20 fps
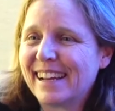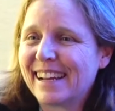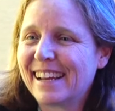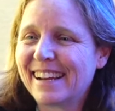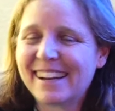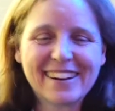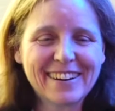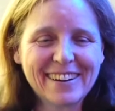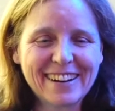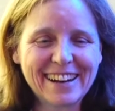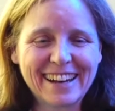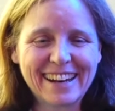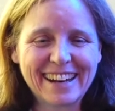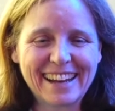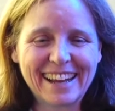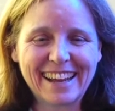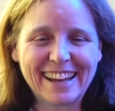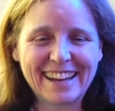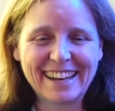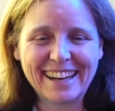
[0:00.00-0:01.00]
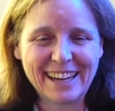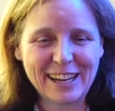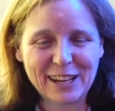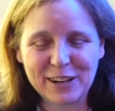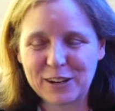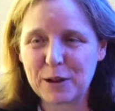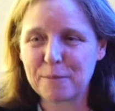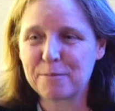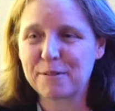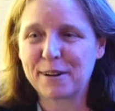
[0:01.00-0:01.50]
you know, and then he
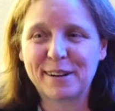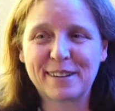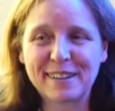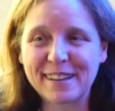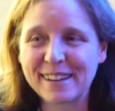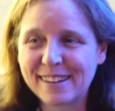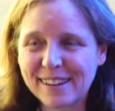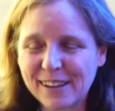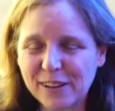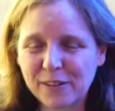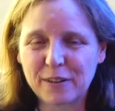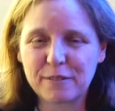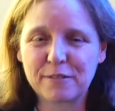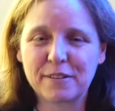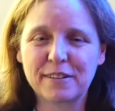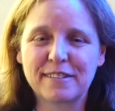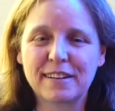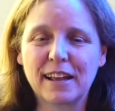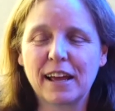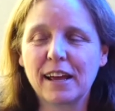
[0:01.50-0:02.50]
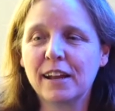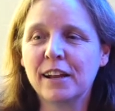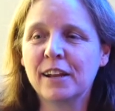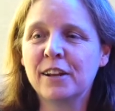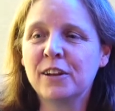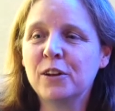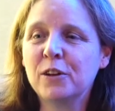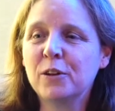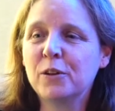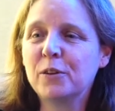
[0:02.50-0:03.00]
had to upgrade to the telegraph. So it's not a
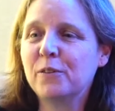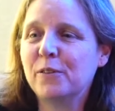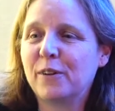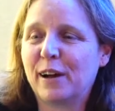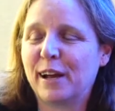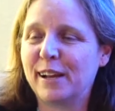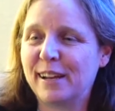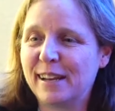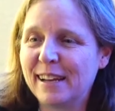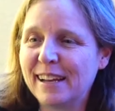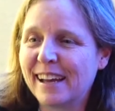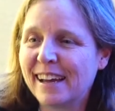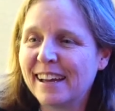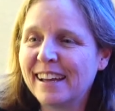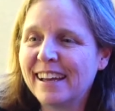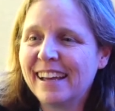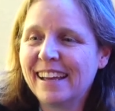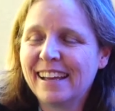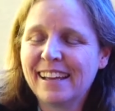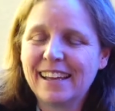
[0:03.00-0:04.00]
new idea.